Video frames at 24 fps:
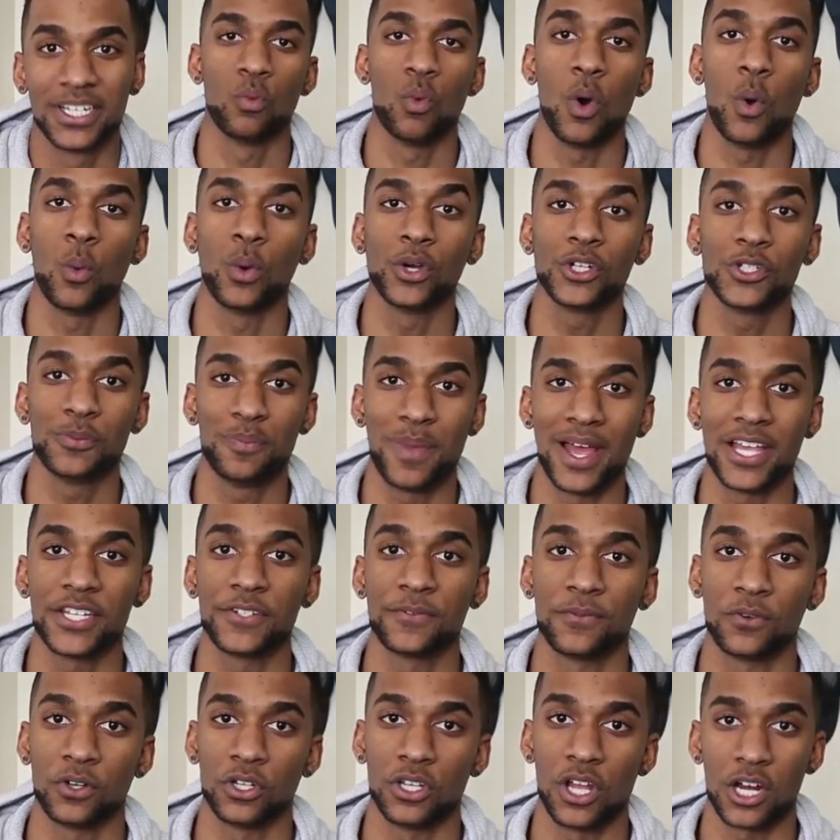What works
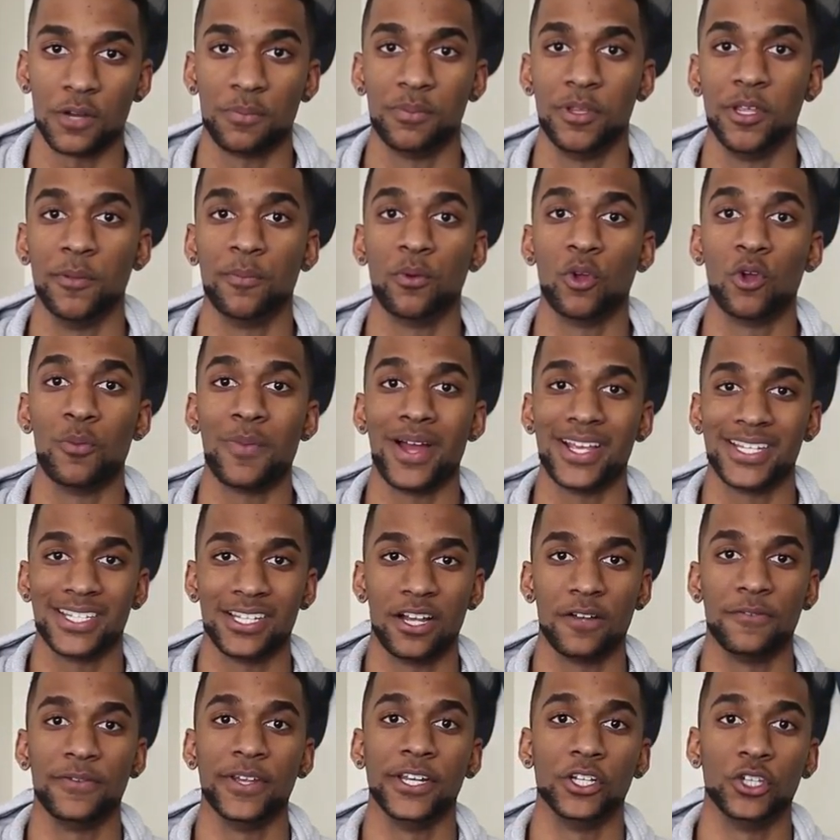best for a lot of people,
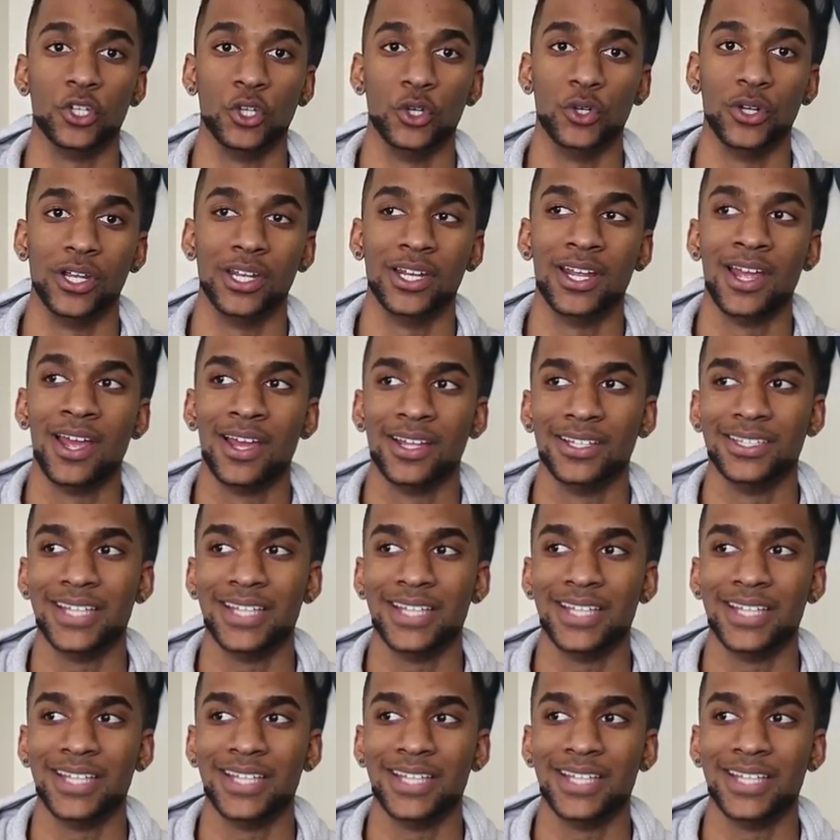myself included,